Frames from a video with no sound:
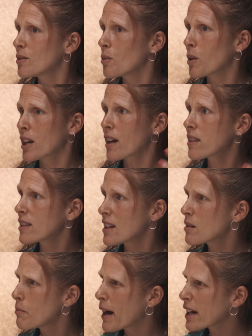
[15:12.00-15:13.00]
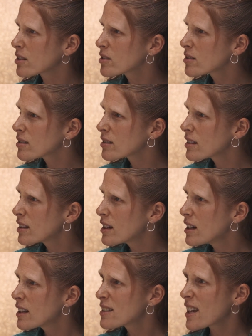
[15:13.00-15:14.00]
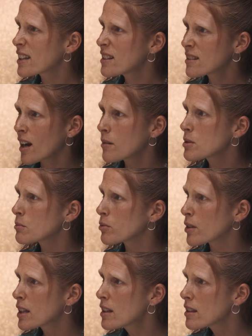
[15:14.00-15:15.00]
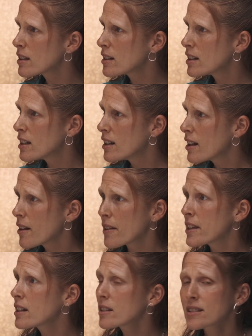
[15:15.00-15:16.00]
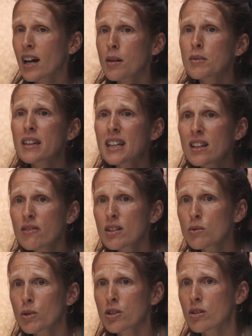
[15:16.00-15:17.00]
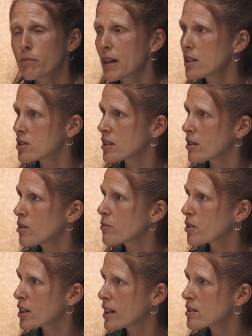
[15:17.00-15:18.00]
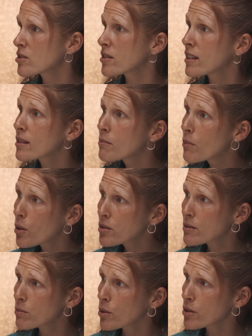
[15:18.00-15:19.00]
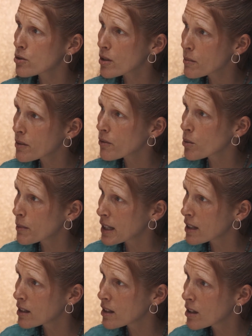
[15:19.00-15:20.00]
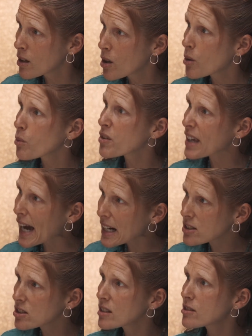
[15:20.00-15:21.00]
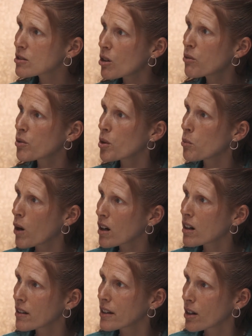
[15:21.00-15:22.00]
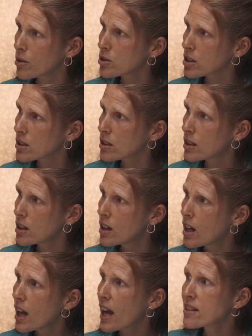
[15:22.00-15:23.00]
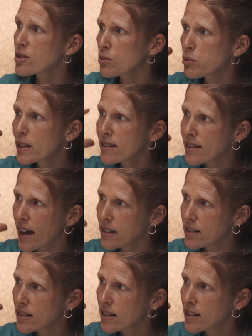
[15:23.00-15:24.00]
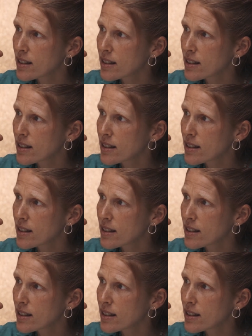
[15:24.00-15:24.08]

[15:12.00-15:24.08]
what I think matters, taking time to breathe. There are times, even when you're a patient at Hope4Cancer, that the most important treatment for me was actually to go for a walk on the ocean and to reset.